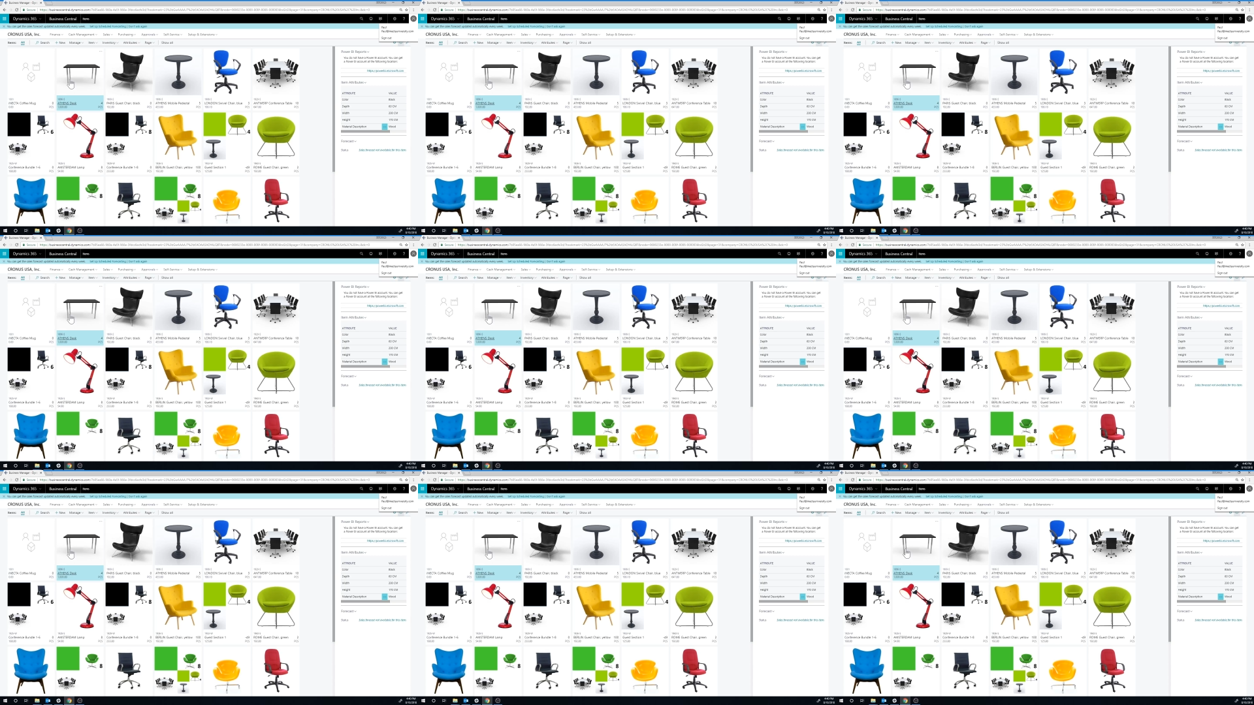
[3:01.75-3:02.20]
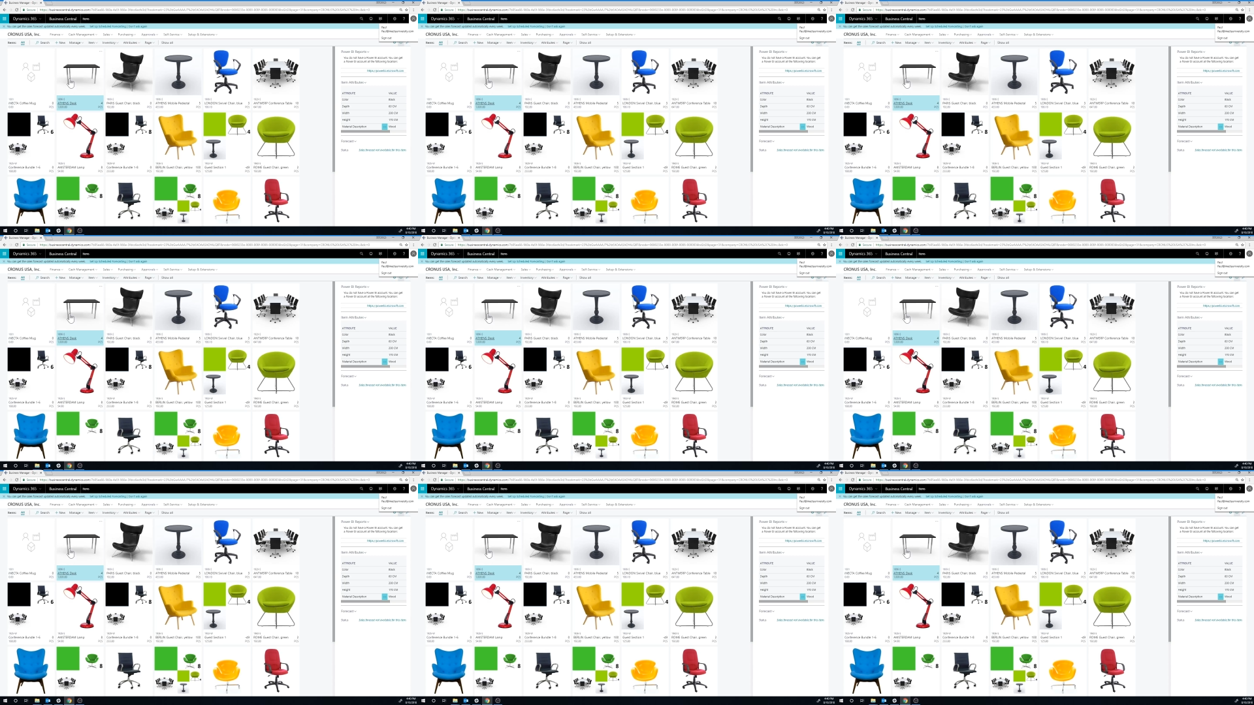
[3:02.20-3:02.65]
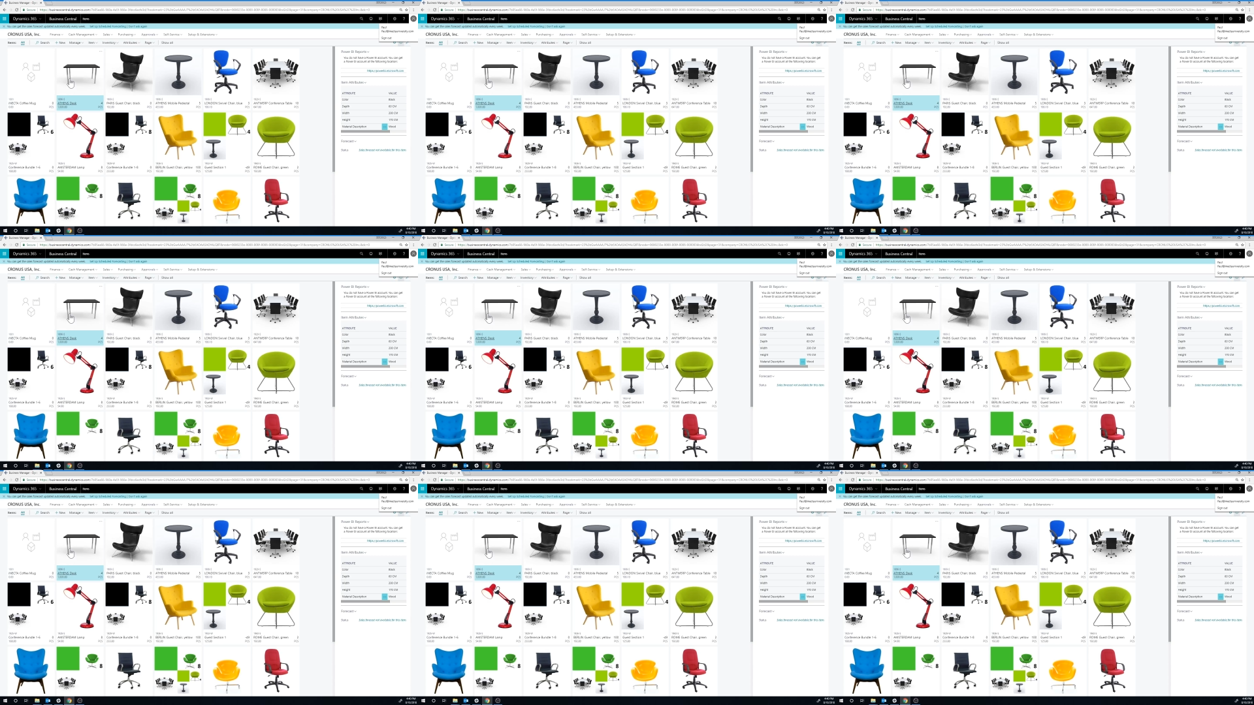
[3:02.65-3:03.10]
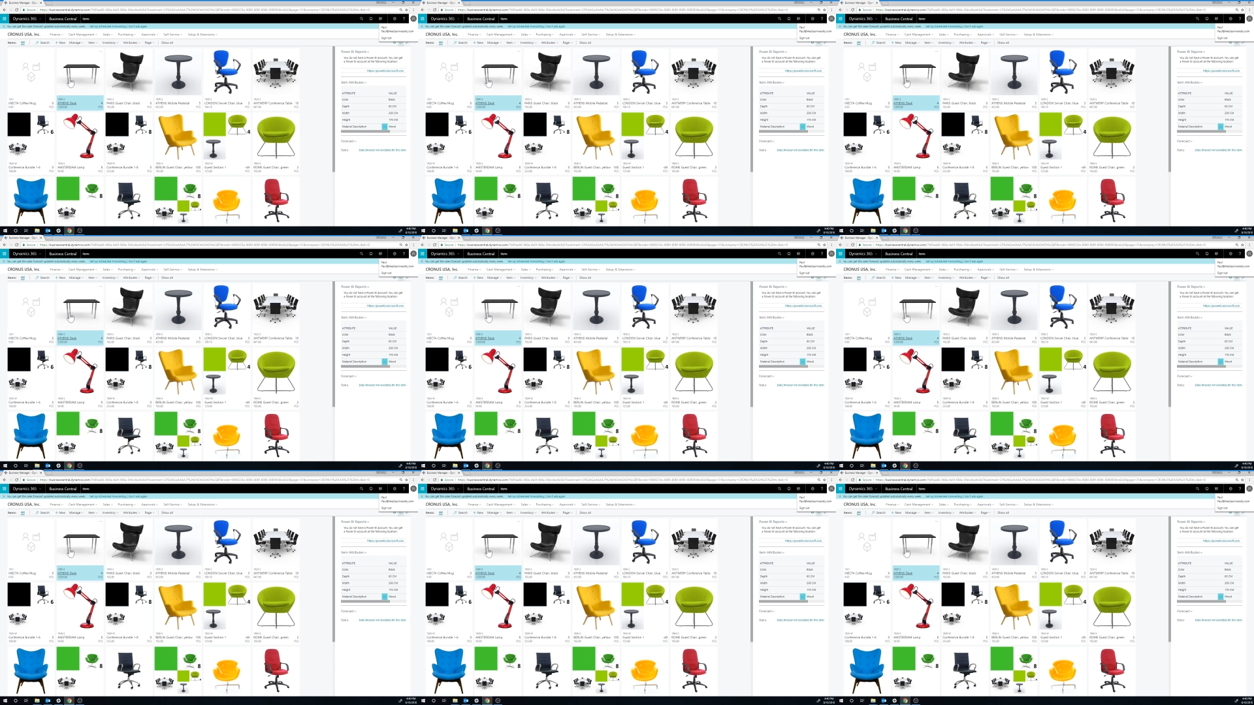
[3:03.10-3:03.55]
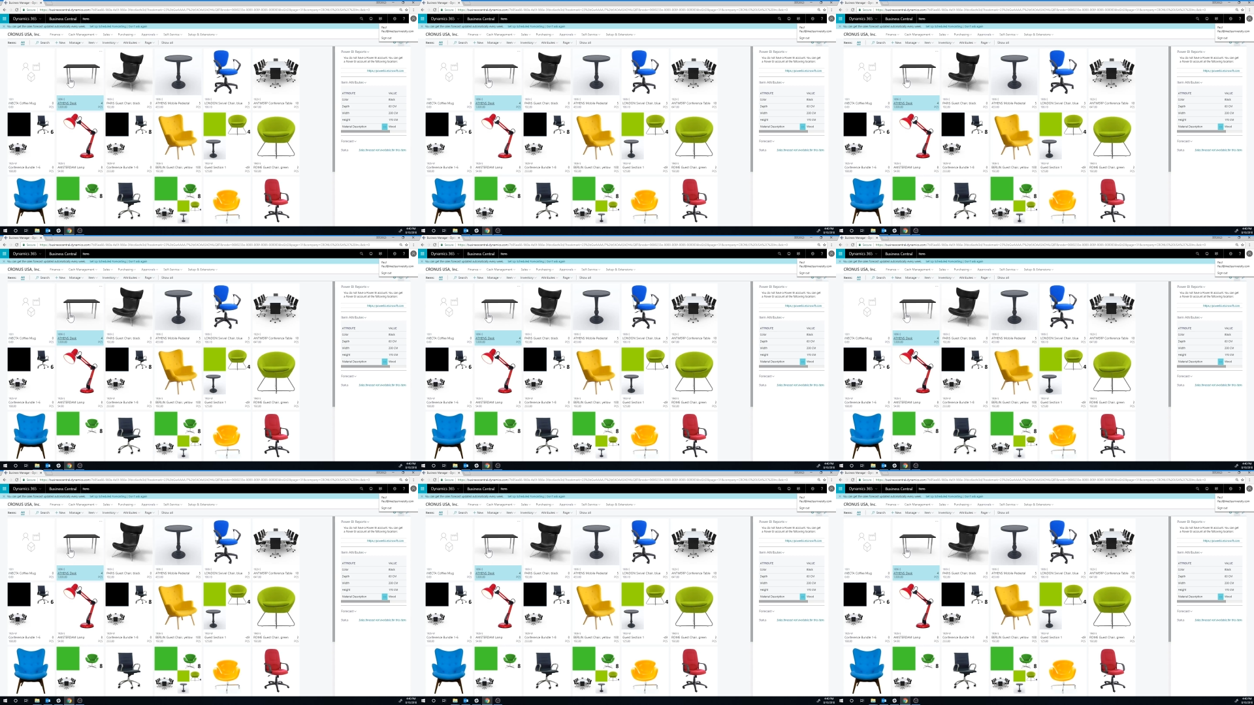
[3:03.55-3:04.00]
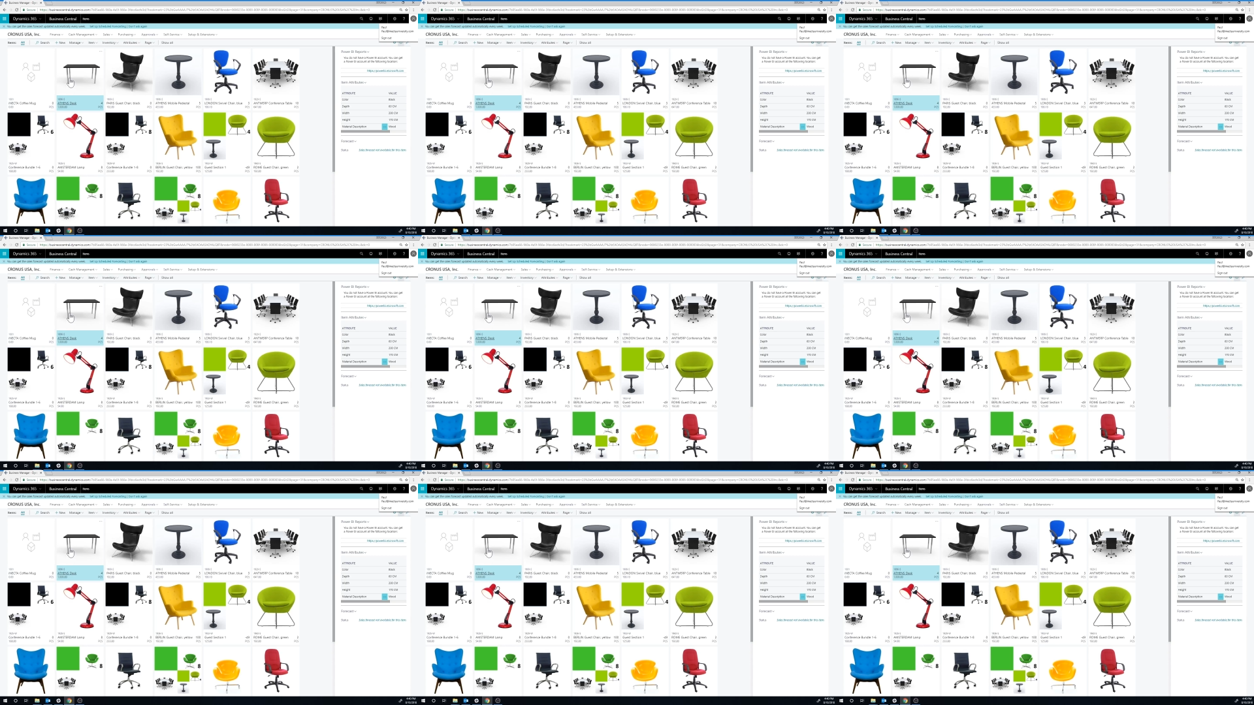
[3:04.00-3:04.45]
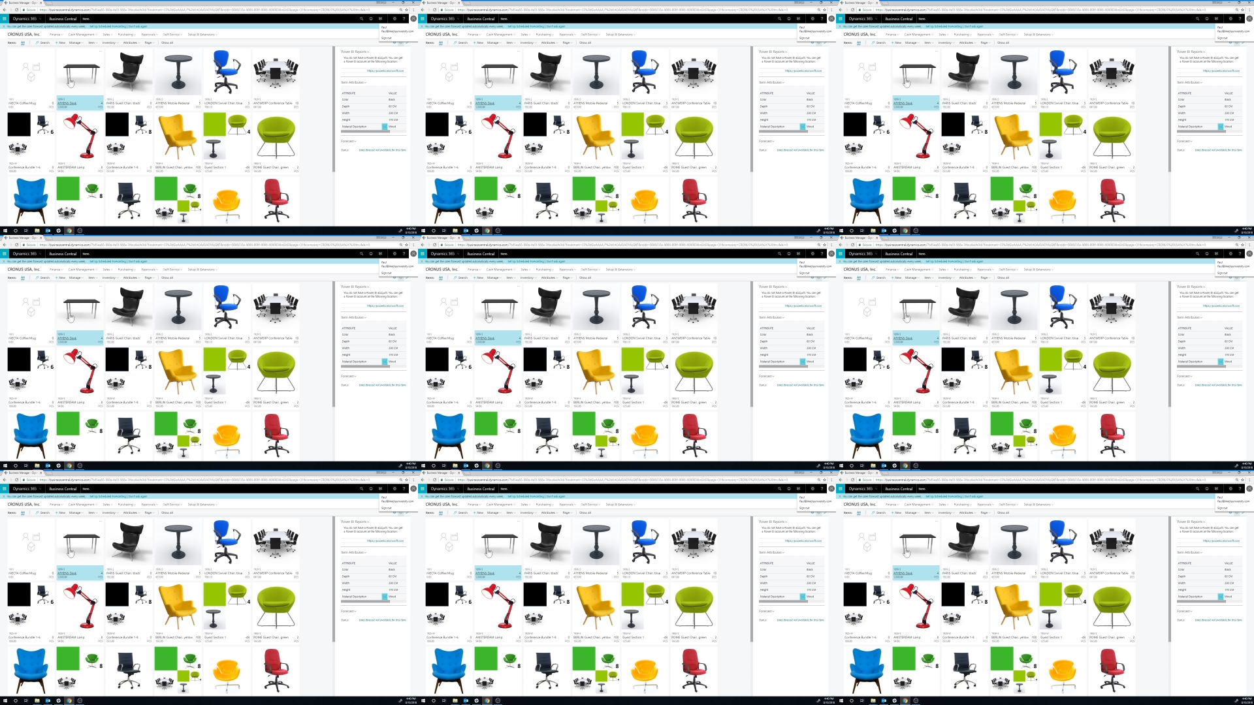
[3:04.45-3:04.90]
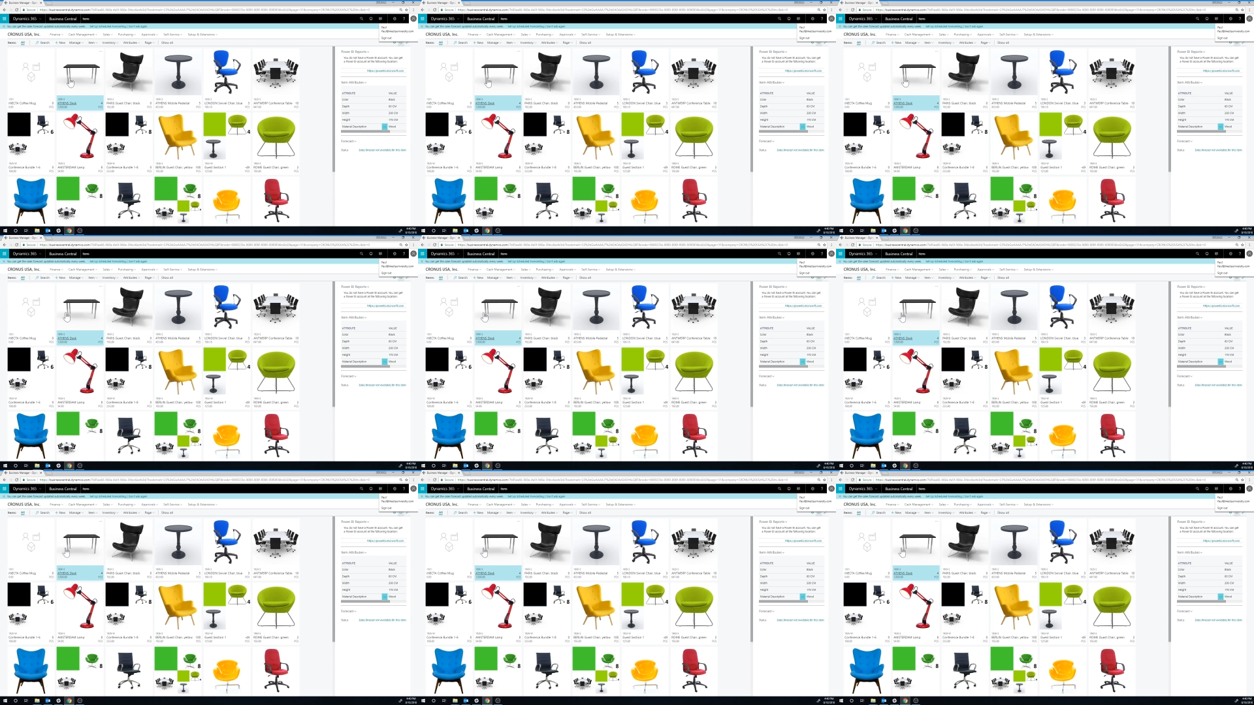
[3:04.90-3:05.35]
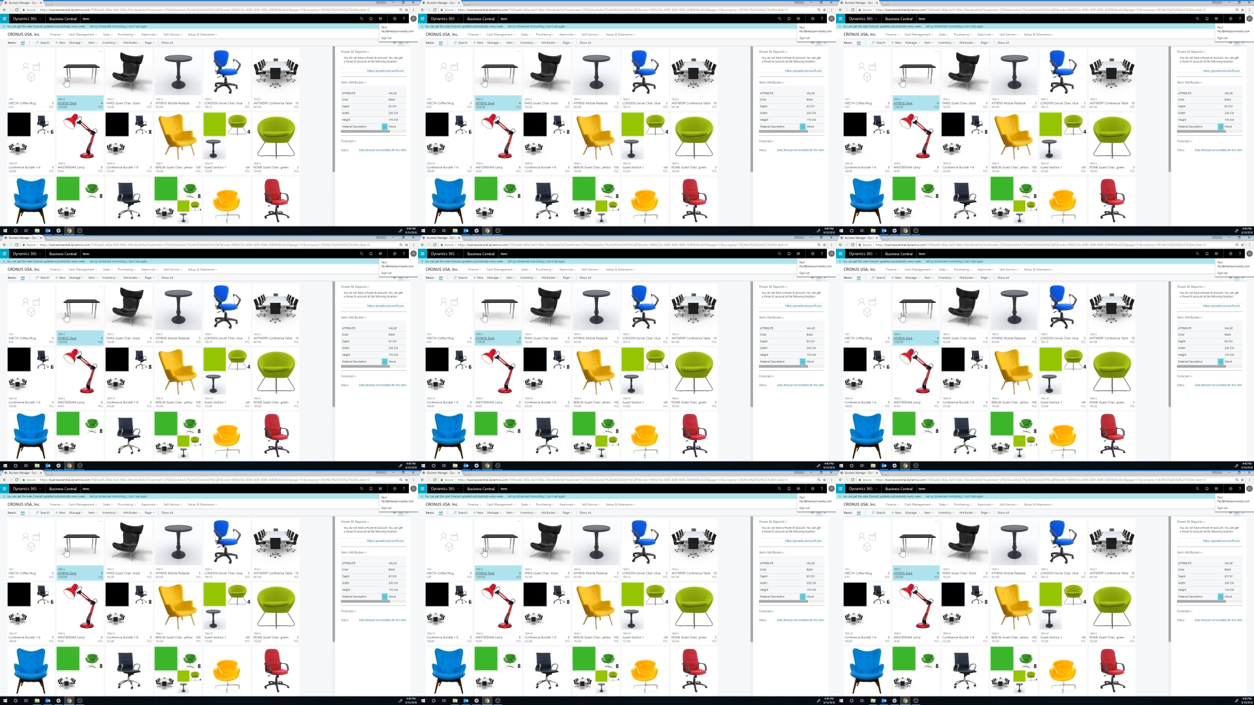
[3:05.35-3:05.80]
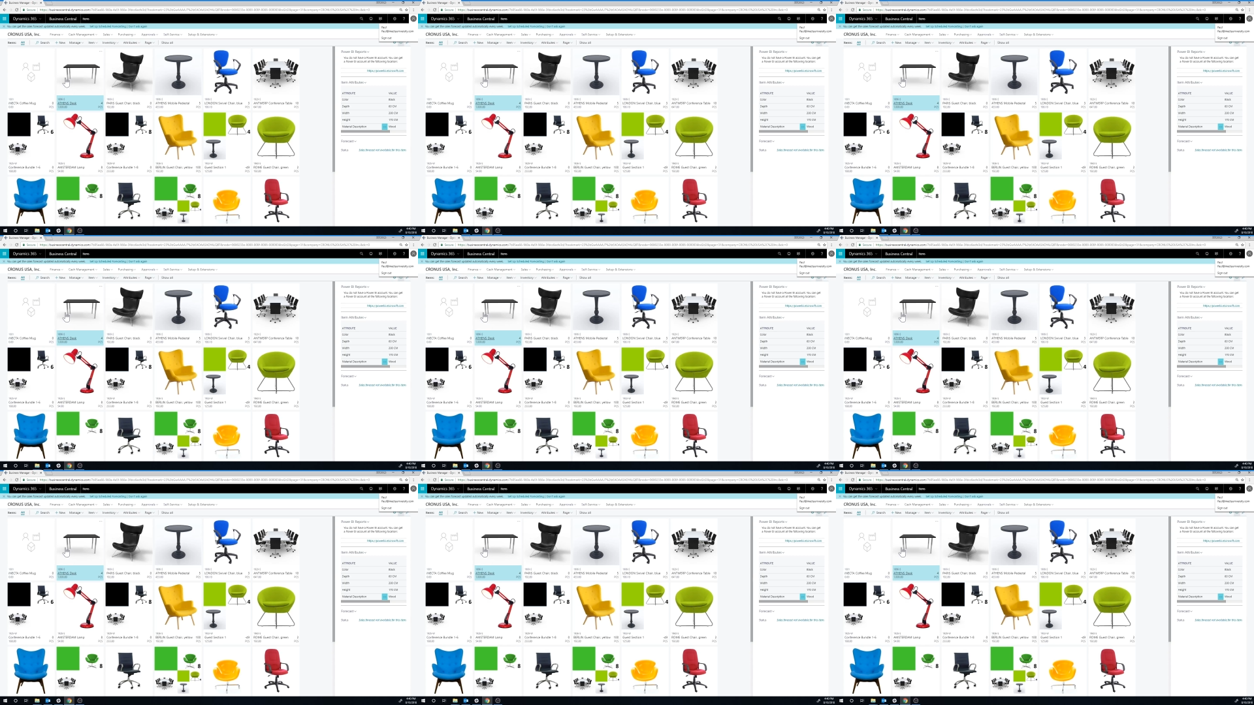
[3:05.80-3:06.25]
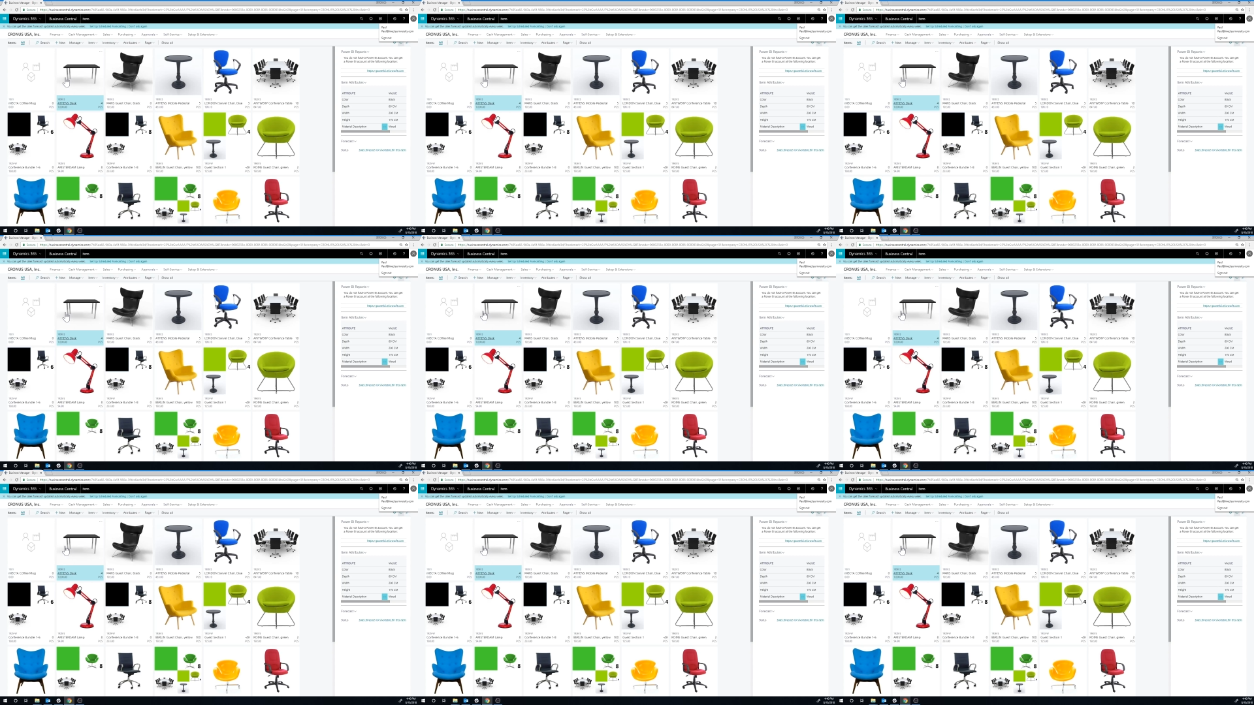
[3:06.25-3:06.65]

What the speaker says: [unreadable: no face in view]